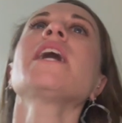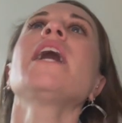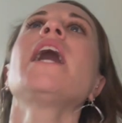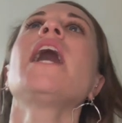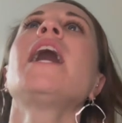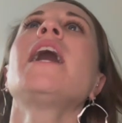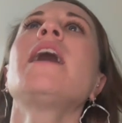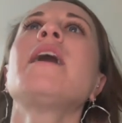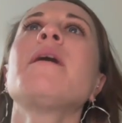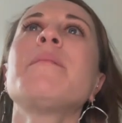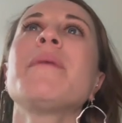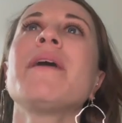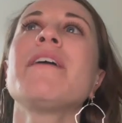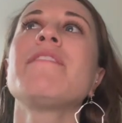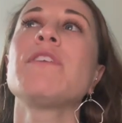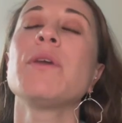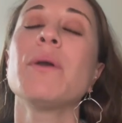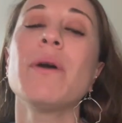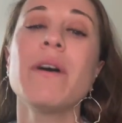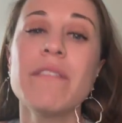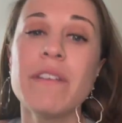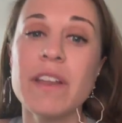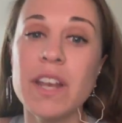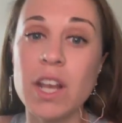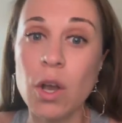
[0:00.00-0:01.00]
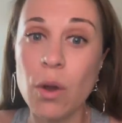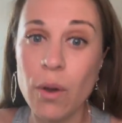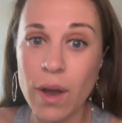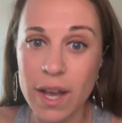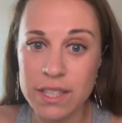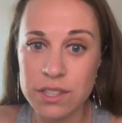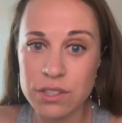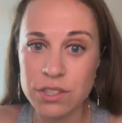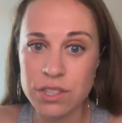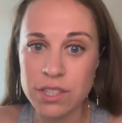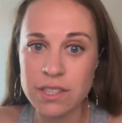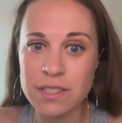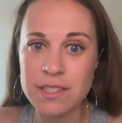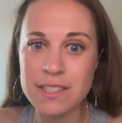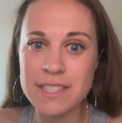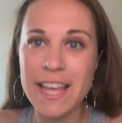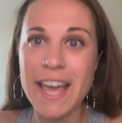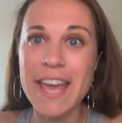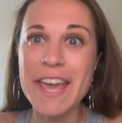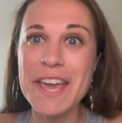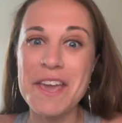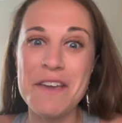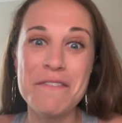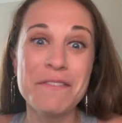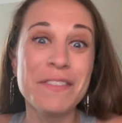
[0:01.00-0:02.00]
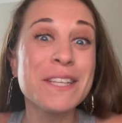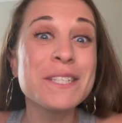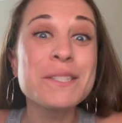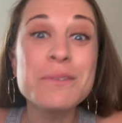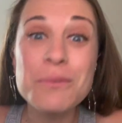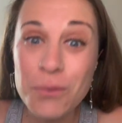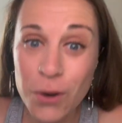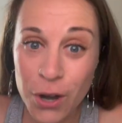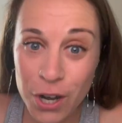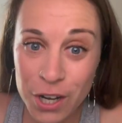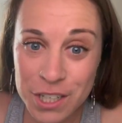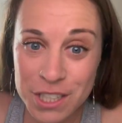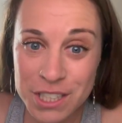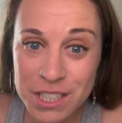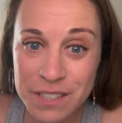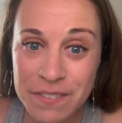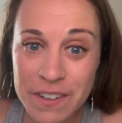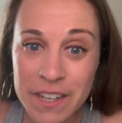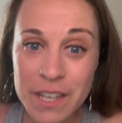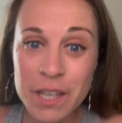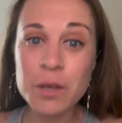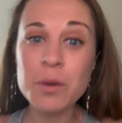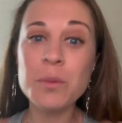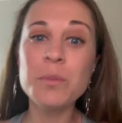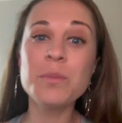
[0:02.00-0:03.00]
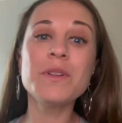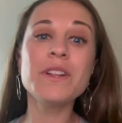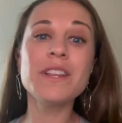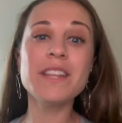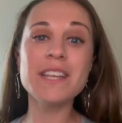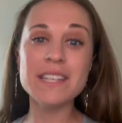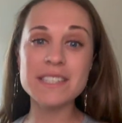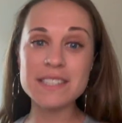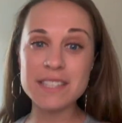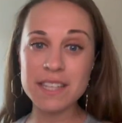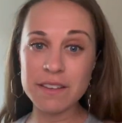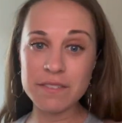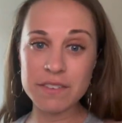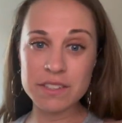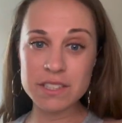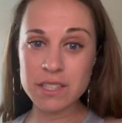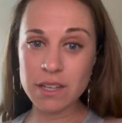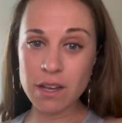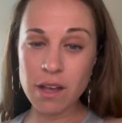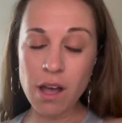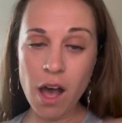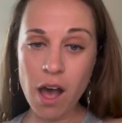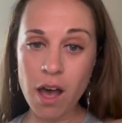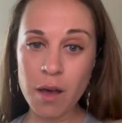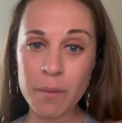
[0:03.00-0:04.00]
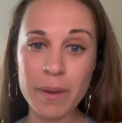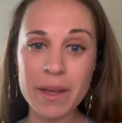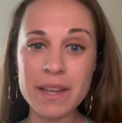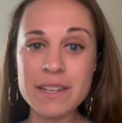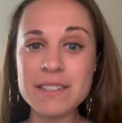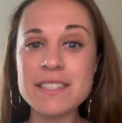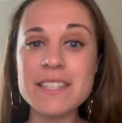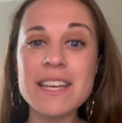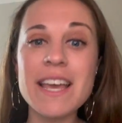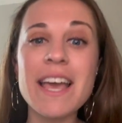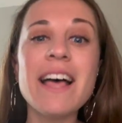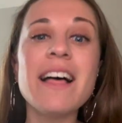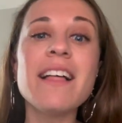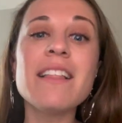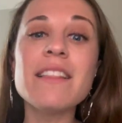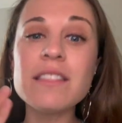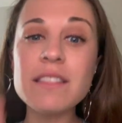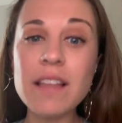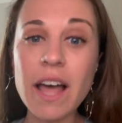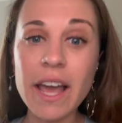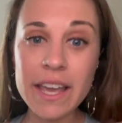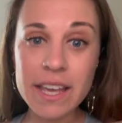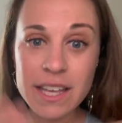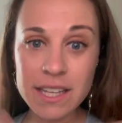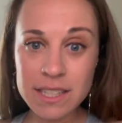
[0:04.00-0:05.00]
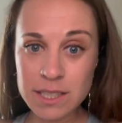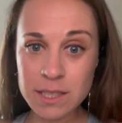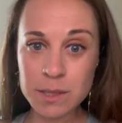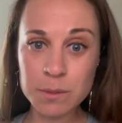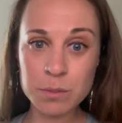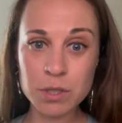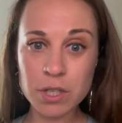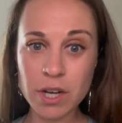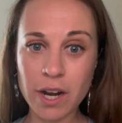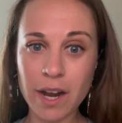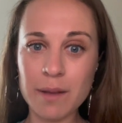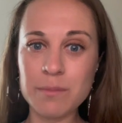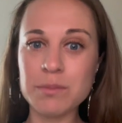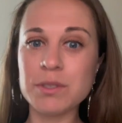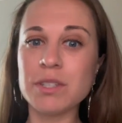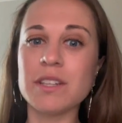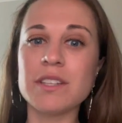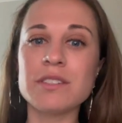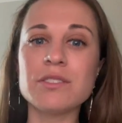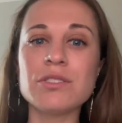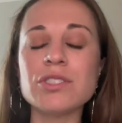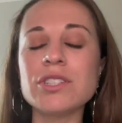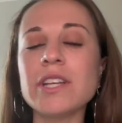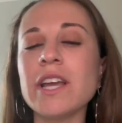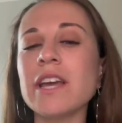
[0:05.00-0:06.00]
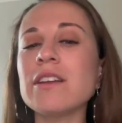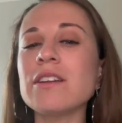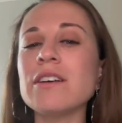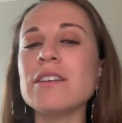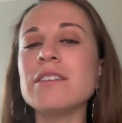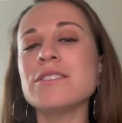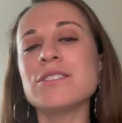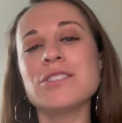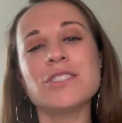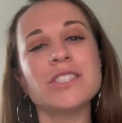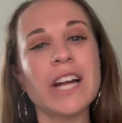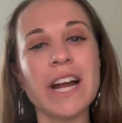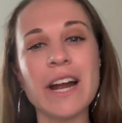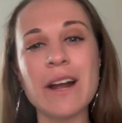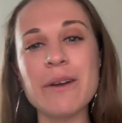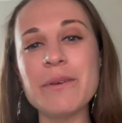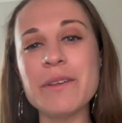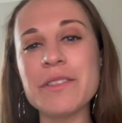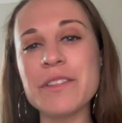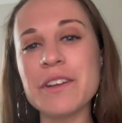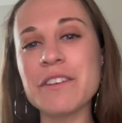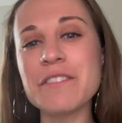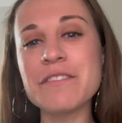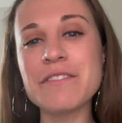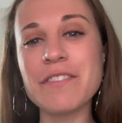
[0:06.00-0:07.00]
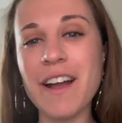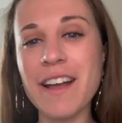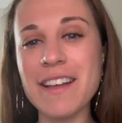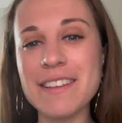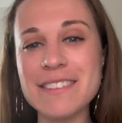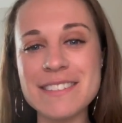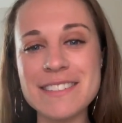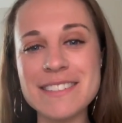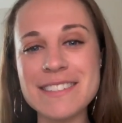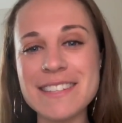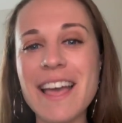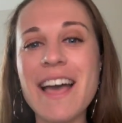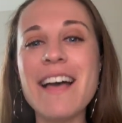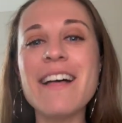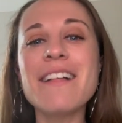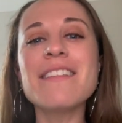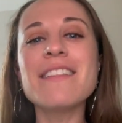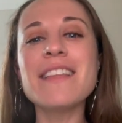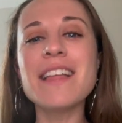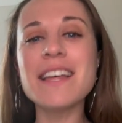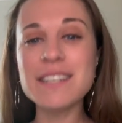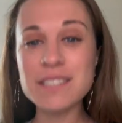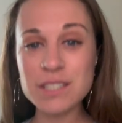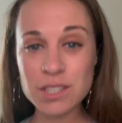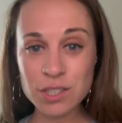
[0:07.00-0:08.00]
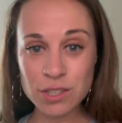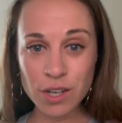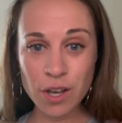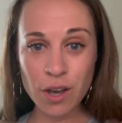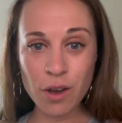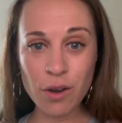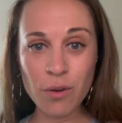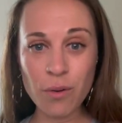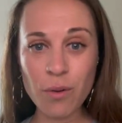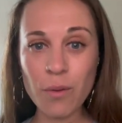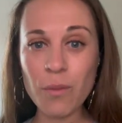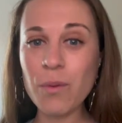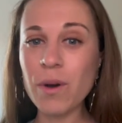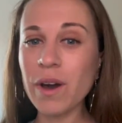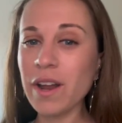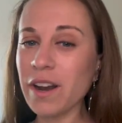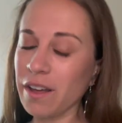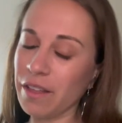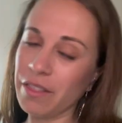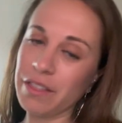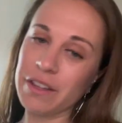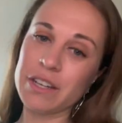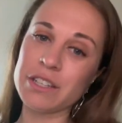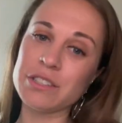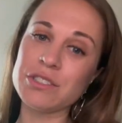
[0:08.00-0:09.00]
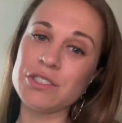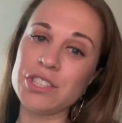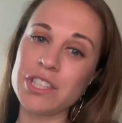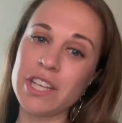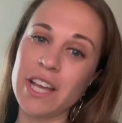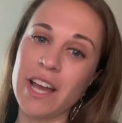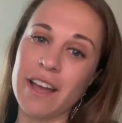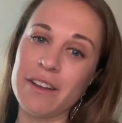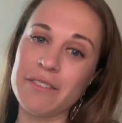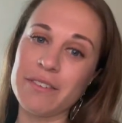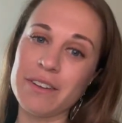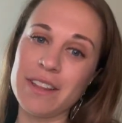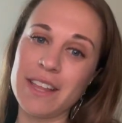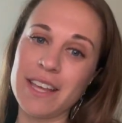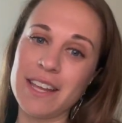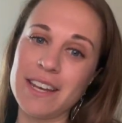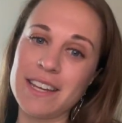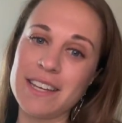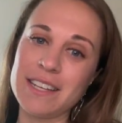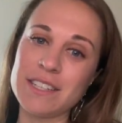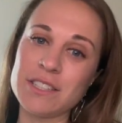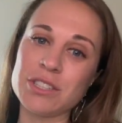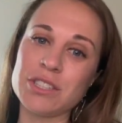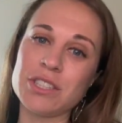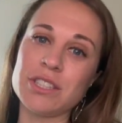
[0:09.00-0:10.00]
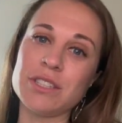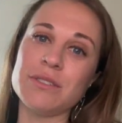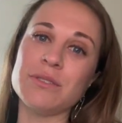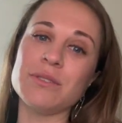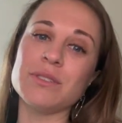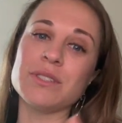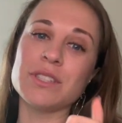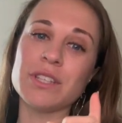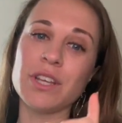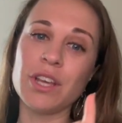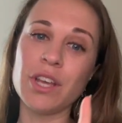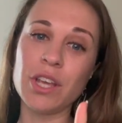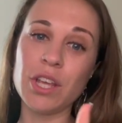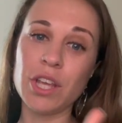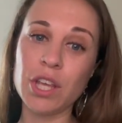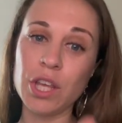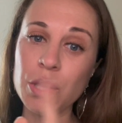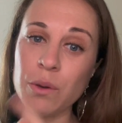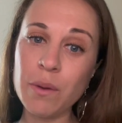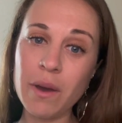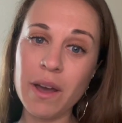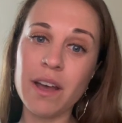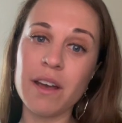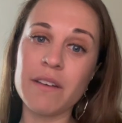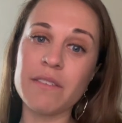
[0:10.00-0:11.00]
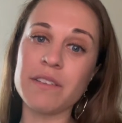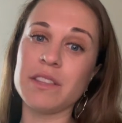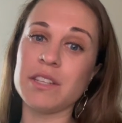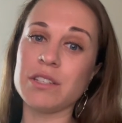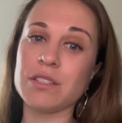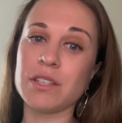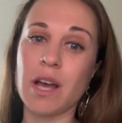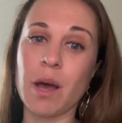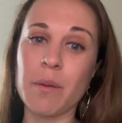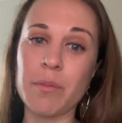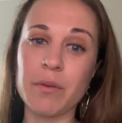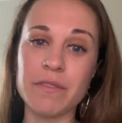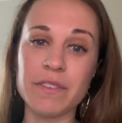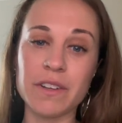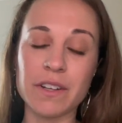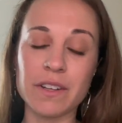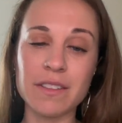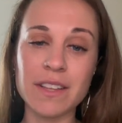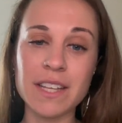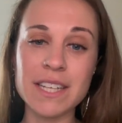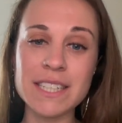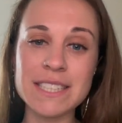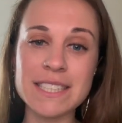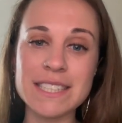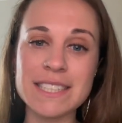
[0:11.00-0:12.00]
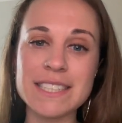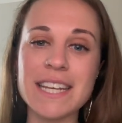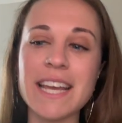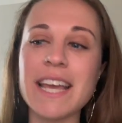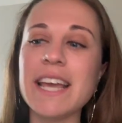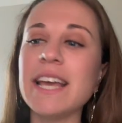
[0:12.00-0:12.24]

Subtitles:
If you have any questions, if this works for you, please leave us a comment, like and subscribe to this channel, share it with your friends, let us know what other GI related issues you have at the top of your list.